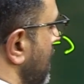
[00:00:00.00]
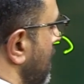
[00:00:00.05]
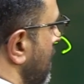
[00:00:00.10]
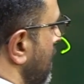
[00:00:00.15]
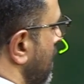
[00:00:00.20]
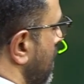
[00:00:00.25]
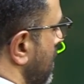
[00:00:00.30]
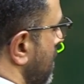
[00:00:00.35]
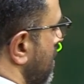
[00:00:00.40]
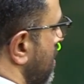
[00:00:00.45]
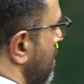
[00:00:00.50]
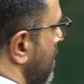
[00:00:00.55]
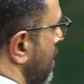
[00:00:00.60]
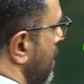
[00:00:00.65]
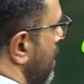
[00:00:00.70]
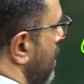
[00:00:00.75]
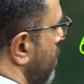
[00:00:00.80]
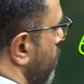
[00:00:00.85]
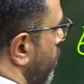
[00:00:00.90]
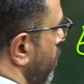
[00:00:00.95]
E is
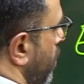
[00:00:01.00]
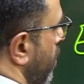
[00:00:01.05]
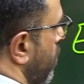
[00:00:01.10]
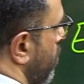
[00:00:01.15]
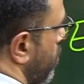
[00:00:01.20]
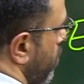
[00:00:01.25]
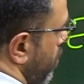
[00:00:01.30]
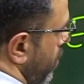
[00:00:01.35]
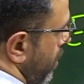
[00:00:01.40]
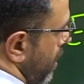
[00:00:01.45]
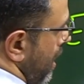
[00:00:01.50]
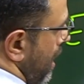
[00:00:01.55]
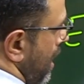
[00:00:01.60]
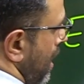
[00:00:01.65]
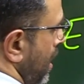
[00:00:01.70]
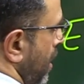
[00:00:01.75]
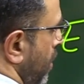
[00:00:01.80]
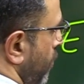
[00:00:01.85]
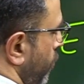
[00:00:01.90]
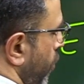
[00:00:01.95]
equal to
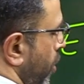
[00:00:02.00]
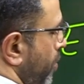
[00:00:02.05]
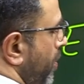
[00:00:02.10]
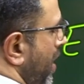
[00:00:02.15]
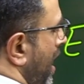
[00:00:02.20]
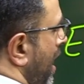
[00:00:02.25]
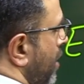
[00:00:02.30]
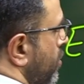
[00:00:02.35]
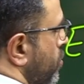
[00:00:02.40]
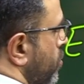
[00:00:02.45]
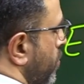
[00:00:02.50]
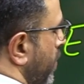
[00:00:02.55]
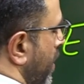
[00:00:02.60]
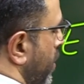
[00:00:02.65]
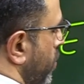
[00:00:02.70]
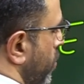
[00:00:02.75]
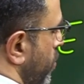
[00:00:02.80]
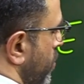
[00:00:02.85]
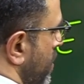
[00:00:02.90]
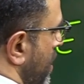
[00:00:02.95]
4 pi r
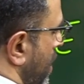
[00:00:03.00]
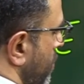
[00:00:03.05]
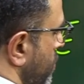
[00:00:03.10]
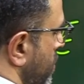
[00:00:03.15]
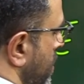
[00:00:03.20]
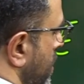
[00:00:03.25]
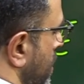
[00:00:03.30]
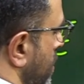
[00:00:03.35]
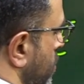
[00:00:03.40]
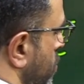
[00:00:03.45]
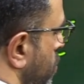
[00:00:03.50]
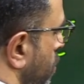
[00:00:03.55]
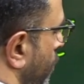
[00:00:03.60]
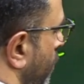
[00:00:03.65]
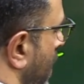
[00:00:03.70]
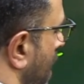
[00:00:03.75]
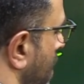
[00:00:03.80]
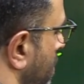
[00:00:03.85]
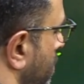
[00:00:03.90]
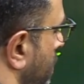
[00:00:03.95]
square goes downstairs. So
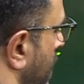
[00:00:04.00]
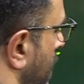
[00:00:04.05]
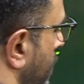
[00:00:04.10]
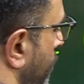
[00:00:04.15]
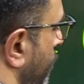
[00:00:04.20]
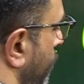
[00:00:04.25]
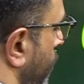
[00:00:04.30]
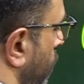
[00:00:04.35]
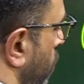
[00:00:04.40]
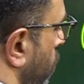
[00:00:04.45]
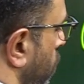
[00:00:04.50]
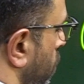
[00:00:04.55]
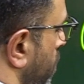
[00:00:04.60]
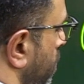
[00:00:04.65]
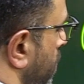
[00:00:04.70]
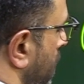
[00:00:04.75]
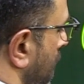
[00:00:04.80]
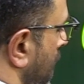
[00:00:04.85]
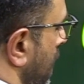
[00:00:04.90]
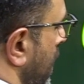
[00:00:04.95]
1 by 4
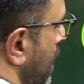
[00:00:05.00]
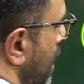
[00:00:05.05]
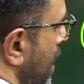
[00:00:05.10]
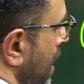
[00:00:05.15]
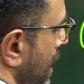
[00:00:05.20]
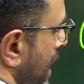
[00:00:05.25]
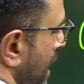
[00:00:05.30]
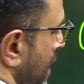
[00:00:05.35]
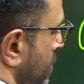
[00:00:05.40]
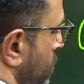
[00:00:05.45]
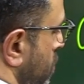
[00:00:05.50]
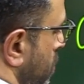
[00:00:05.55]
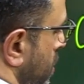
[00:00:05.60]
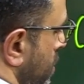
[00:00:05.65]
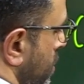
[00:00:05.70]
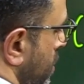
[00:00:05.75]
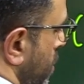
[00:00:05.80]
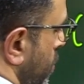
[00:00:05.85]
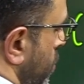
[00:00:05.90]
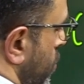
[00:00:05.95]
pi
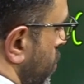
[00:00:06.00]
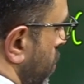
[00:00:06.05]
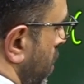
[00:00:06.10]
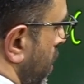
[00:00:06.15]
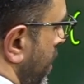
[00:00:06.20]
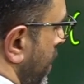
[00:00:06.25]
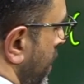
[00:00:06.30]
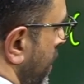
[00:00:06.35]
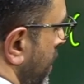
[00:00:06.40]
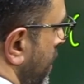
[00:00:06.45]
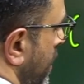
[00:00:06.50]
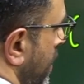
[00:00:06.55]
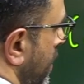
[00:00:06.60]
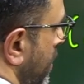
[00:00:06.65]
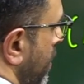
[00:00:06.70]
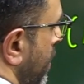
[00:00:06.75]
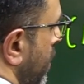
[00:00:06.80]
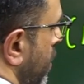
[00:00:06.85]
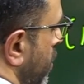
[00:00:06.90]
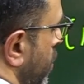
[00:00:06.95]
epsilon 0 is already
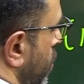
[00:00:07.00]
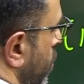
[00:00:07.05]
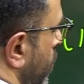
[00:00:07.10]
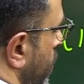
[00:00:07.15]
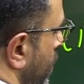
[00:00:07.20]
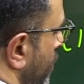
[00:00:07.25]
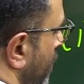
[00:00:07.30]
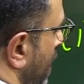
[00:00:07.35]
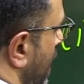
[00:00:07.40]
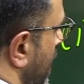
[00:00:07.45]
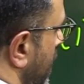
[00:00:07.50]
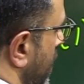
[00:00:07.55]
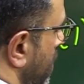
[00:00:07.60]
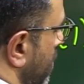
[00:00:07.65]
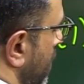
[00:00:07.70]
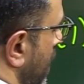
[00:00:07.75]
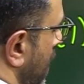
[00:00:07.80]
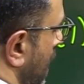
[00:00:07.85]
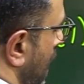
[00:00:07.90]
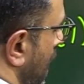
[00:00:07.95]
there. Q divided
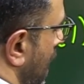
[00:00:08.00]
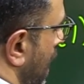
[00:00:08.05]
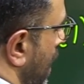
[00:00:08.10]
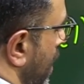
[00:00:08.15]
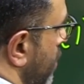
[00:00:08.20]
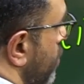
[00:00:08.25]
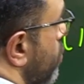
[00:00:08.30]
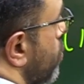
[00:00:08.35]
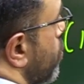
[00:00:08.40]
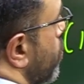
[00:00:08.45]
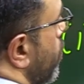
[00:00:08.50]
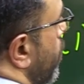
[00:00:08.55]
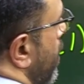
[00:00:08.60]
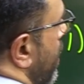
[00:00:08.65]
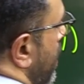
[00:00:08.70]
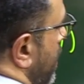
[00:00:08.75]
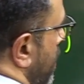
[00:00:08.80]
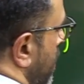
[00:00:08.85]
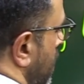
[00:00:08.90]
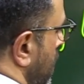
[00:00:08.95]
by r
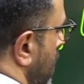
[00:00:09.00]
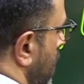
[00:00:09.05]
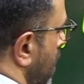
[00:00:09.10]
square,